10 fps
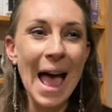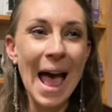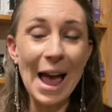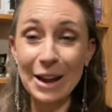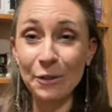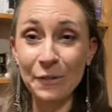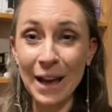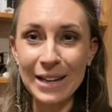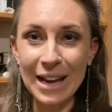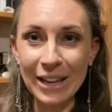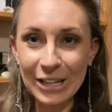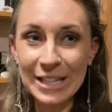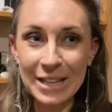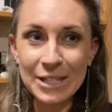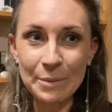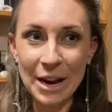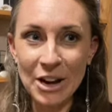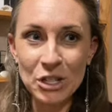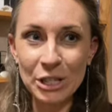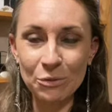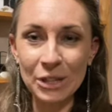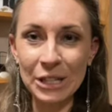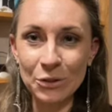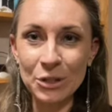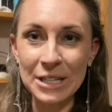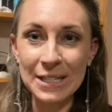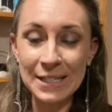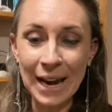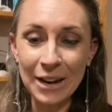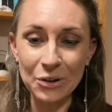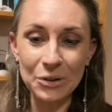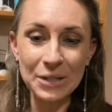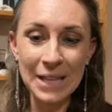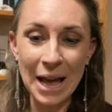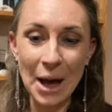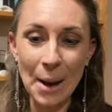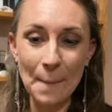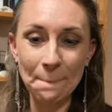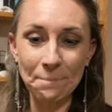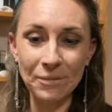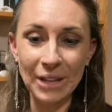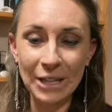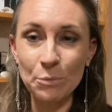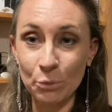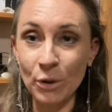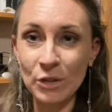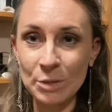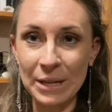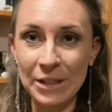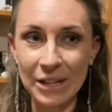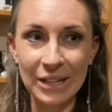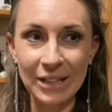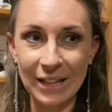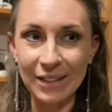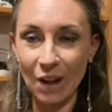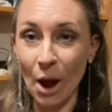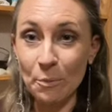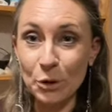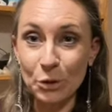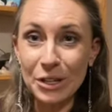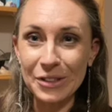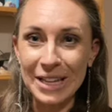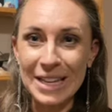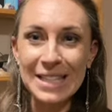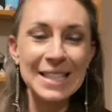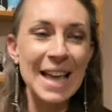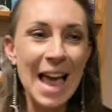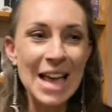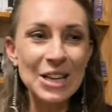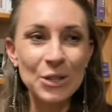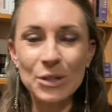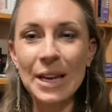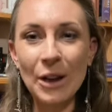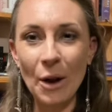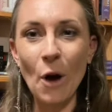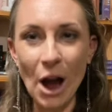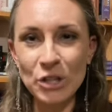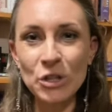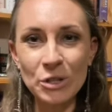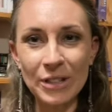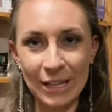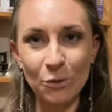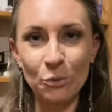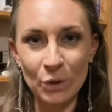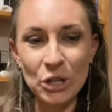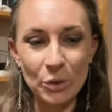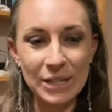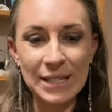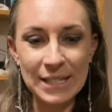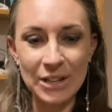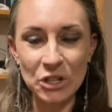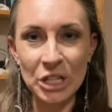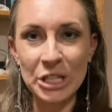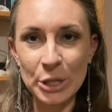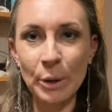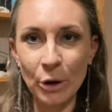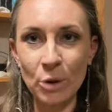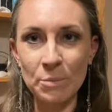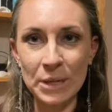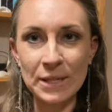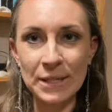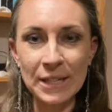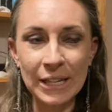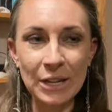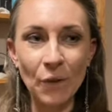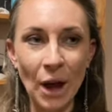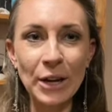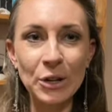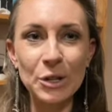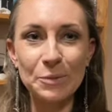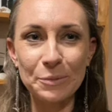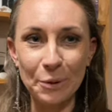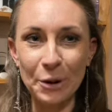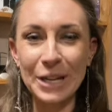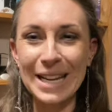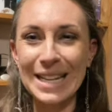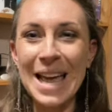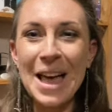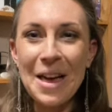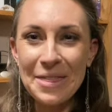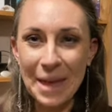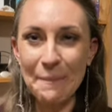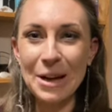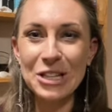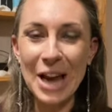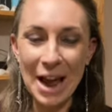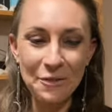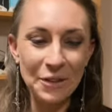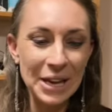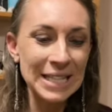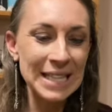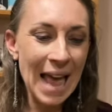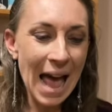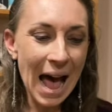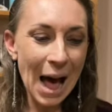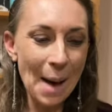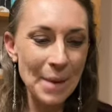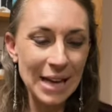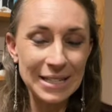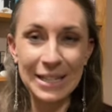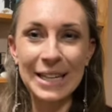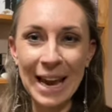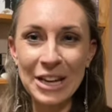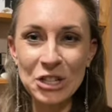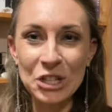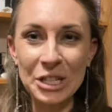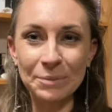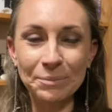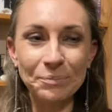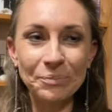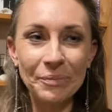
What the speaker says: And I found out like, yes, I'm actually really good at sales. It proved to me that like, I'm good at this. So I was like, I should like redirect this energy into my own business. Like if I could put in that much effort and dedication